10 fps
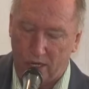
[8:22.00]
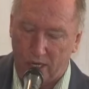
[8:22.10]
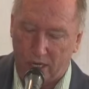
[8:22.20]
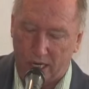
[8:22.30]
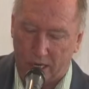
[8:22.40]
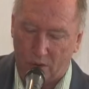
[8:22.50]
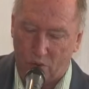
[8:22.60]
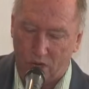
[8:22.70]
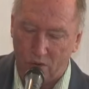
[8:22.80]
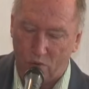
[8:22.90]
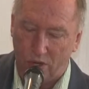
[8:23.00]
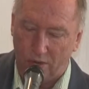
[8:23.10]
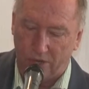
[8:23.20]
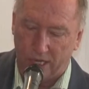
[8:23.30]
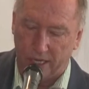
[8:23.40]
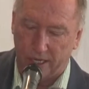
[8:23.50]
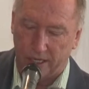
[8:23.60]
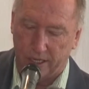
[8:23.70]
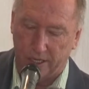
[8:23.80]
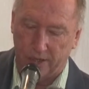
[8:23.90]
of the
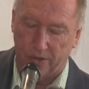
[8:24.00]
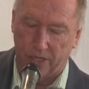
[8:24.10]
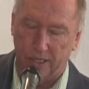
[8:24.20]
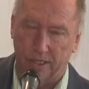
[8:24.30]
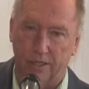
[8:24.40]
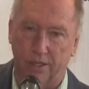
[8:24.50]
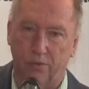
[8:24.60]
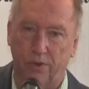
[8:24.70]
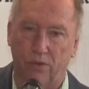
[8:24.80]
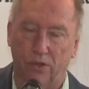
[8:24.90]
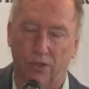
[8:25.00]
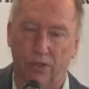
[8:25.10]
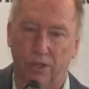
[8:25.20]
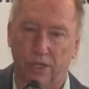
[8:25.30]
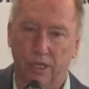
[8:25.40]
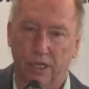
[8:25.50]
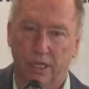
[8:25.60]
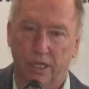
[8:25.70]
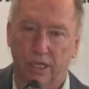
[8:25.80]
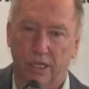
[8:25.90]
things that we've got to,
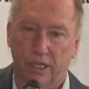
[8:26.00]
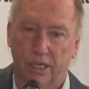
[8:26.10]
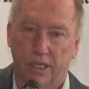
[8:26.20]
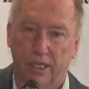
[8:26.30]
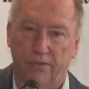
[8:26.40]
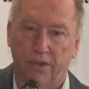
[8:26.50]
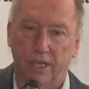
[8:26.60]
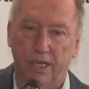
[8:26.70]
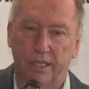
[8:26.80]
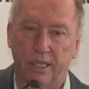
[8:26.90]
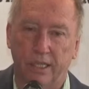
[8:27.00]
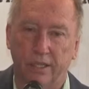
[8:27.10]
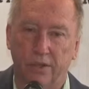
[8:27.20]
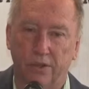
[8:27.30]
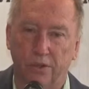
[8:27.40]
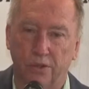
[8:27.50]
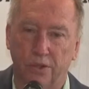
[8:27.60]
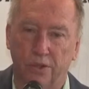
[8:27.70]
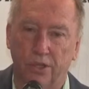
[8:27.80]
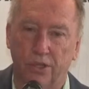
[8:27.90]
it's very easy
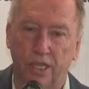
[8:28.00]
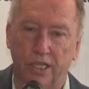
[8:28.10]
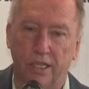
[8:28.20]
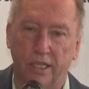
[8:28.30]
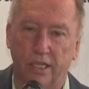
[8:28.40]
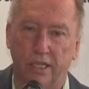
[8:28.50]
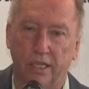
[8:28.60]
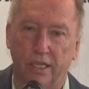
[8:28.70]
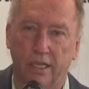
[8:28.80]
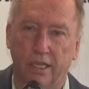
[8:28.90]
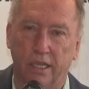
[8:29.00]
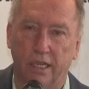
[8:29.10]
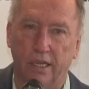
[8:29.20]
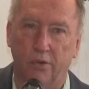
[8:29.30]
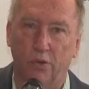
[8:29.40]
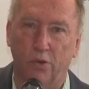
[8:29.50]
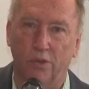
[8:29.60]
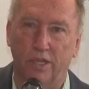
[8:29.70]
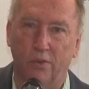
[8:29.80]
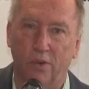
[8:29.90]
to sit in a room
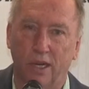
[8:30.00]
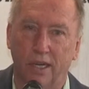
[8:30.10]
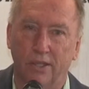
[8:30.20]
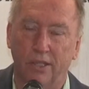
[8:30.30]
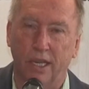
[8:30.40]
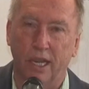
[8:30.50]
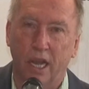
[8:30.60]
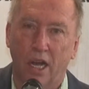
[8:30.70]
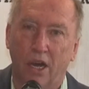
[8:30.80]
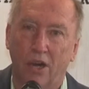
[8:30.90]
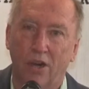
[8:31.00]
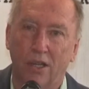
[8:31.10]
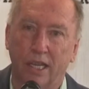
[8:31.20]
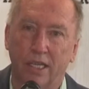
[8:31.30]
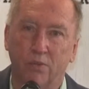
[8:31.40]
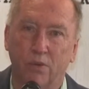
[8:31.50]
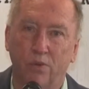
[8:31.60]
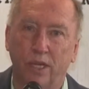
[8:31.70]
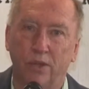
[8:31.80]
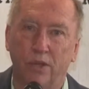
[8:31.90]
somewhere and say, oh yes, but
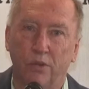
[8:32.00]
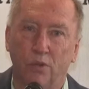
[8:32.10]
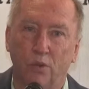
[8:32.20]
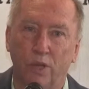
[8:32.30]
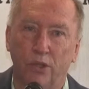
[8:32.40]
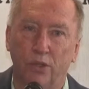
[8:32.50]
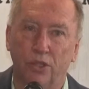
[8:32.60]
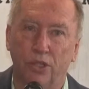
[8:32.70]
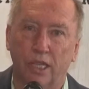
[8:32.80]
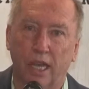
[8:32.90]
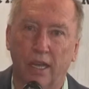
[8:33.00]
we should just